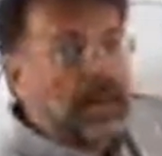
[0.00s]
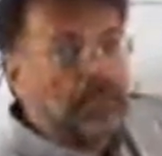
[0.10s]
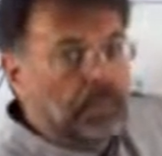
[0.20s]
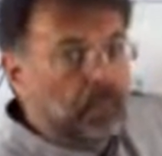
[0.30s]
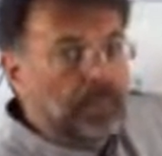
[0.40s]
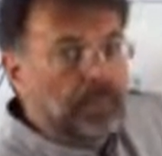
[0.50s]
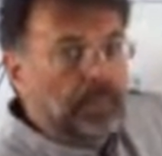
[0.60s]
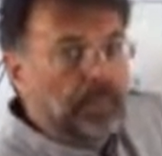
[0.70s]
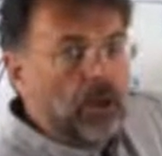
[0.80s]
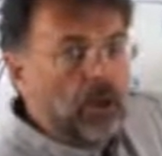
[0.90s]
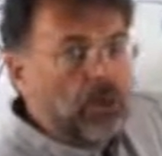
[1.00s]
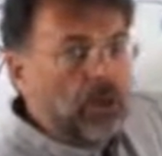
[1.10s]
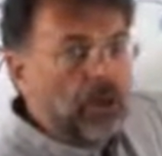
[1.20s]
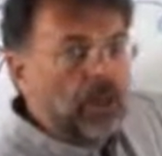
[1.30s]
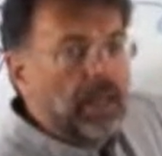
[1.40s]
are blocked and don't
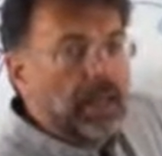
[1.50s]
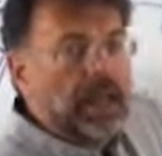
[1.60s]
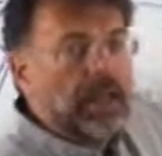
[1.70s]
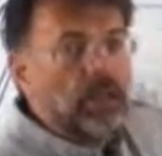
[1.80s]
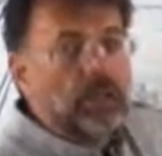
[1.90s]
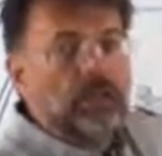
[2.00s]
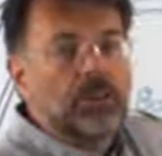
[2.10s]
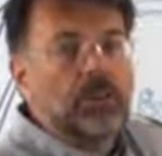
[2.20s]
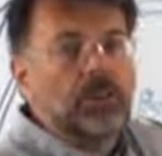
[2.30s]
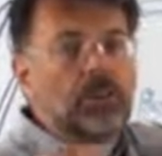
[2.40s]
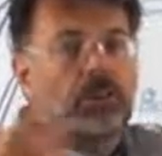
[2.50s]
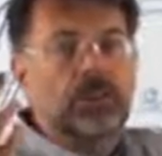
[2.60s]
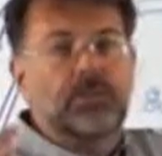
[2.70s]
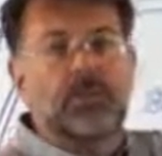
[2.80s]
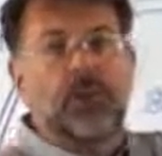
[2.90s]
work, and all those
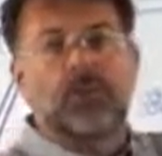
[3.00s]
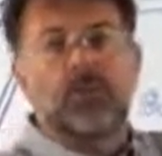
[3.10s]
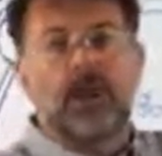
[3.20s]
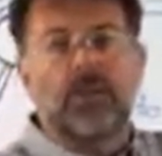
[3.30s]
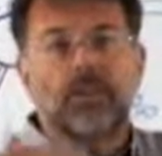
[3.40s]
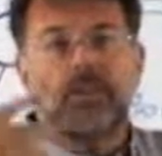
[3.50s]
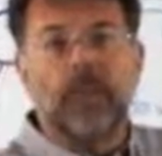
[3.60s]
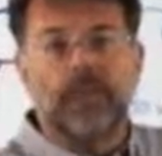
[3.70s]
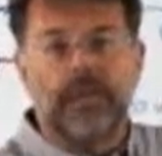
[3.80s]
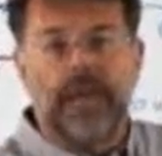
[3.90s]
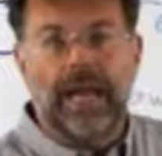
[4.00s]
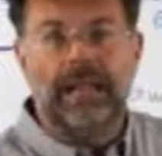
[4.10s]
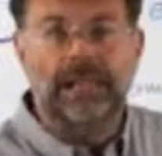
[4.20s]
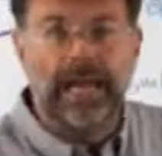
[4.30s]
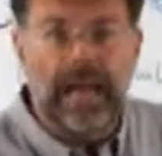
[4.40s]
nutrients float around the body and